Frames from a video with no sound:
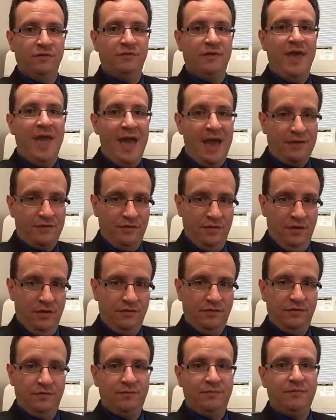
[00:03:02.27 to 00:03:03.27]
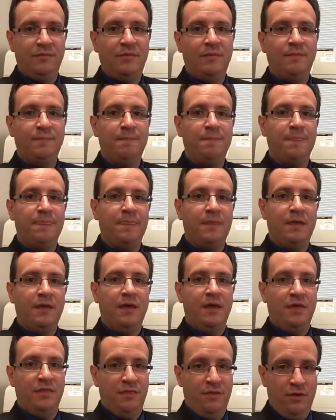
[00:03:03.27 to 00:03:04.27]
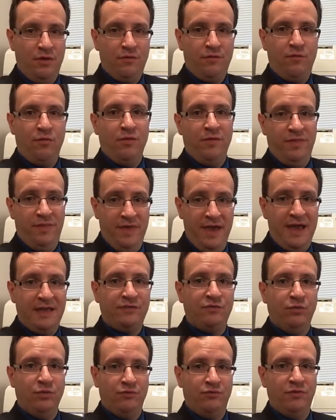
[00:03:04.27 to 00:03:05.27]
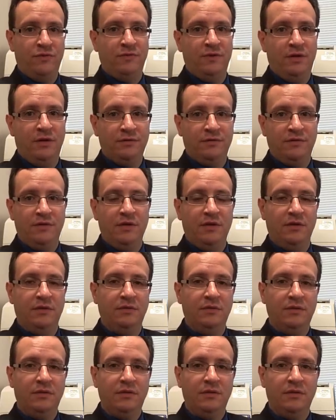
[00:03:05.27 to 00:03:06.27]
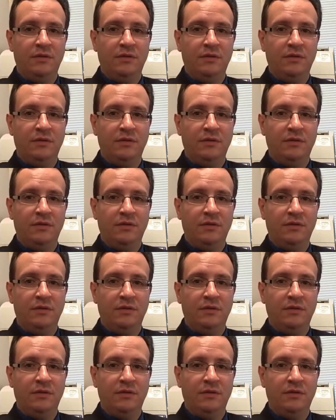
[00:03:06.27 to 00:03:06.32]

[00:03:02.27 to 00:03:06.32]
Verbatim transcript: is access, and therefore that's what results in